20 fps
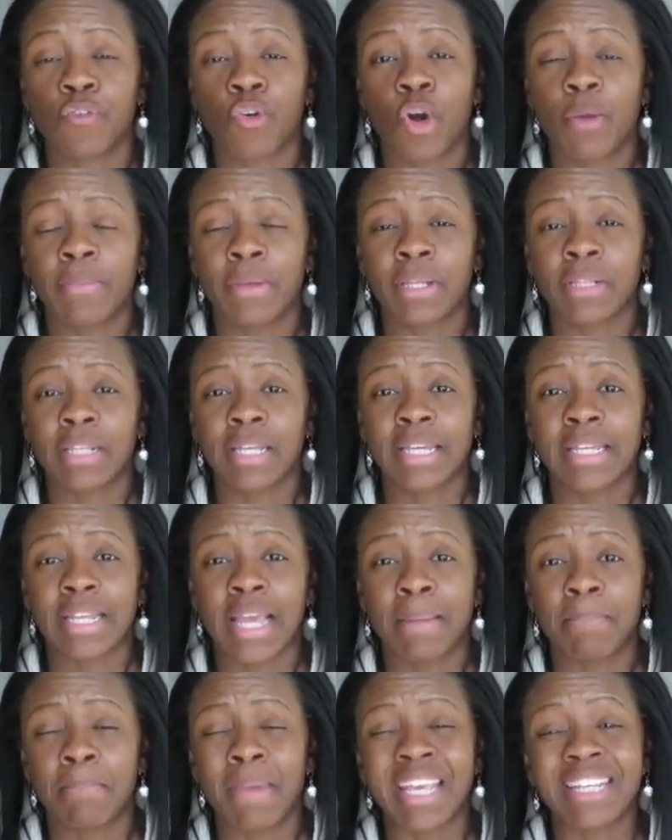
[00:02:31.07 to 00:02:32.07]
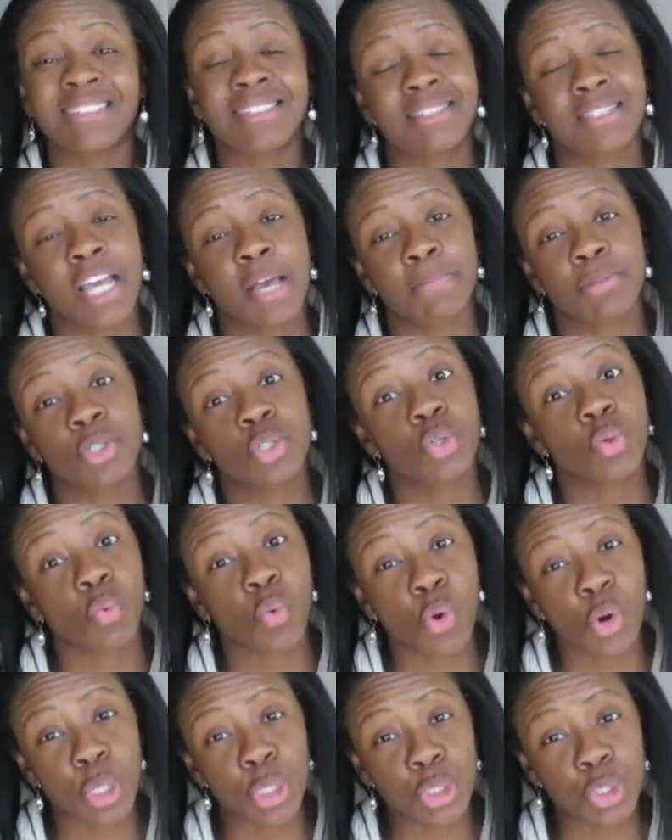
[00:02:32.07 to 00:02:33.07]
formulate and make steps
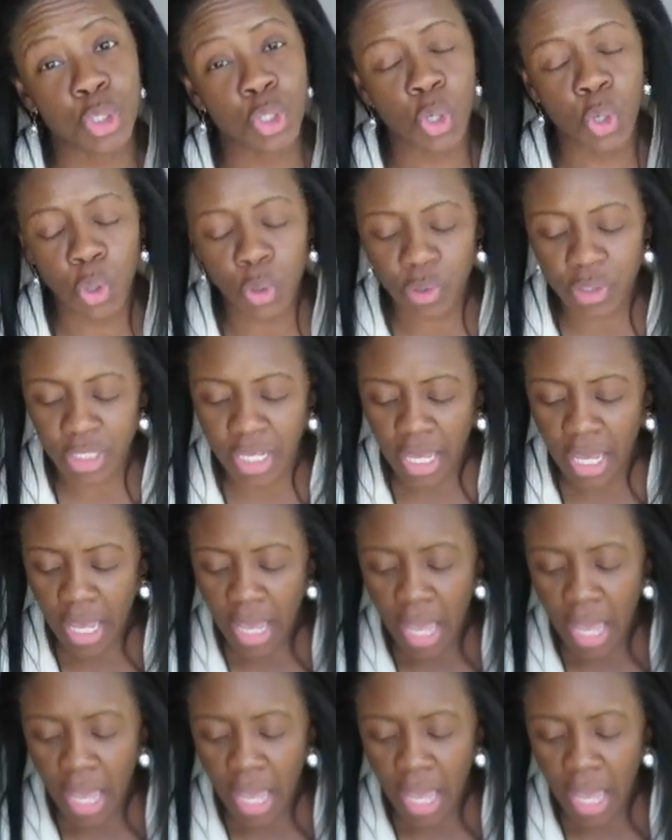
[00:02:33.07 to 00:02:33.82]
towards the goals.